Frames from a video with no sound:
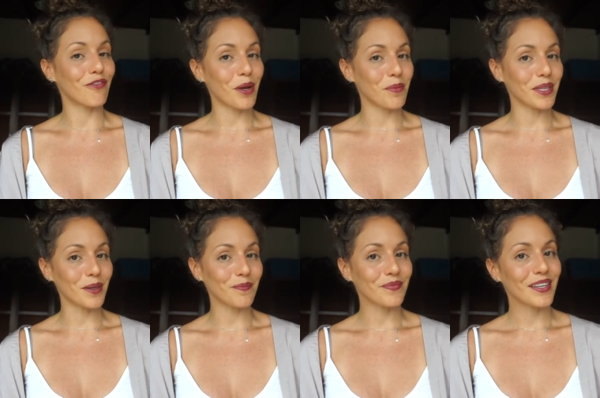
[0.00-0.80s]

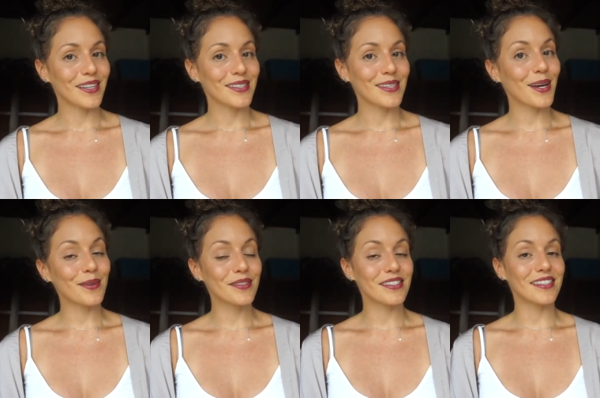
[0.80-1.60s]
family.
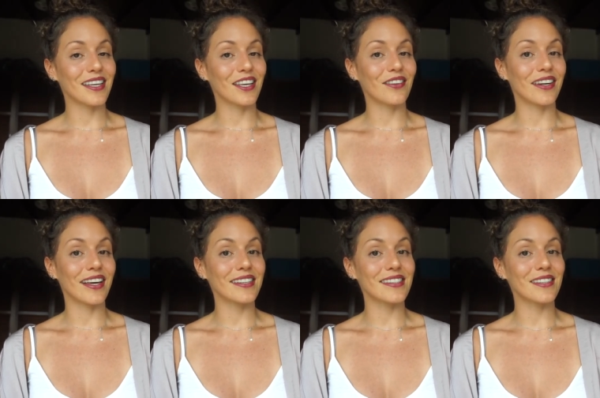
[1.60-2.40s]
So see you
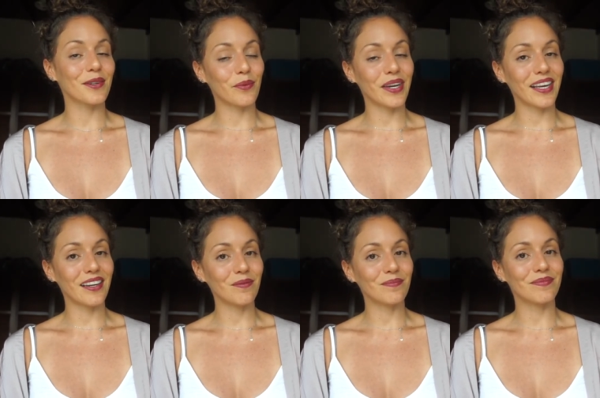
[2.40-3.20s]
next
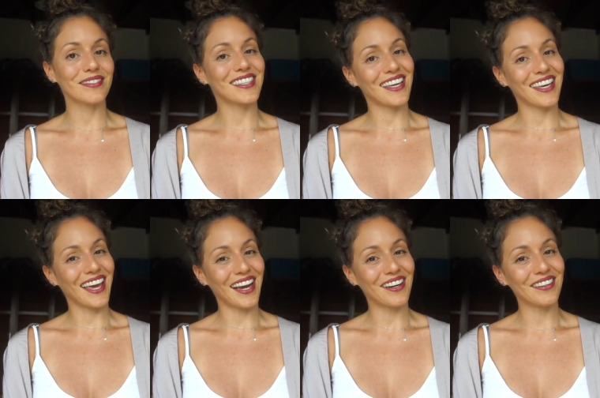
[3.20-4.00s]
week. Take
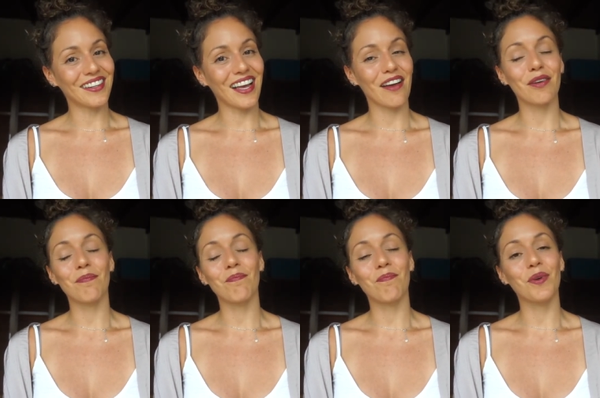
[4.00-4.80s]
care. Have a
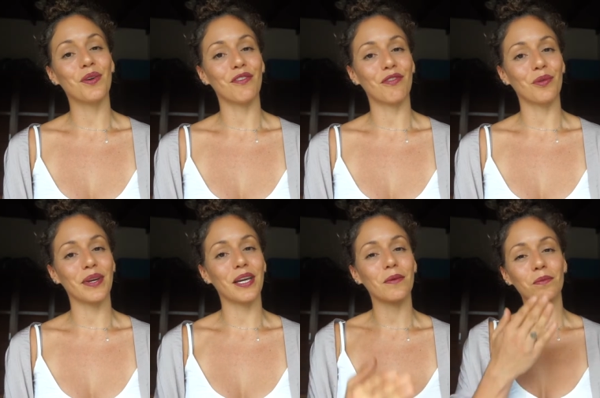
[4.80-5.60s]
beautiful
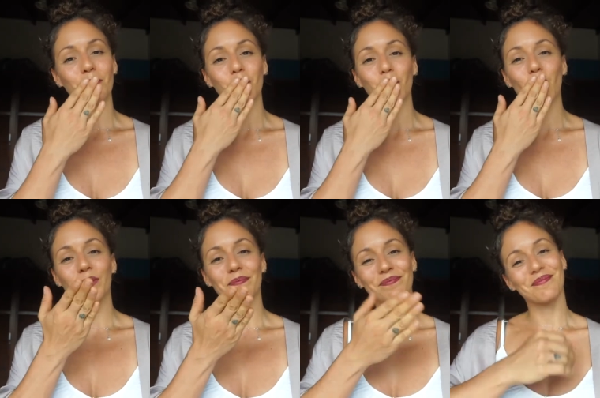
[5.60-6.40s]
week.
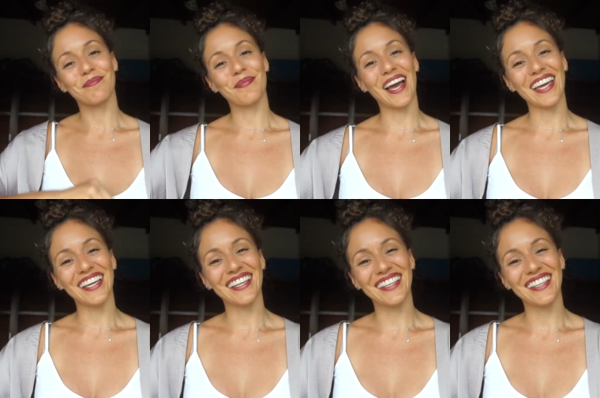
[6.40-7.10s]
Bye.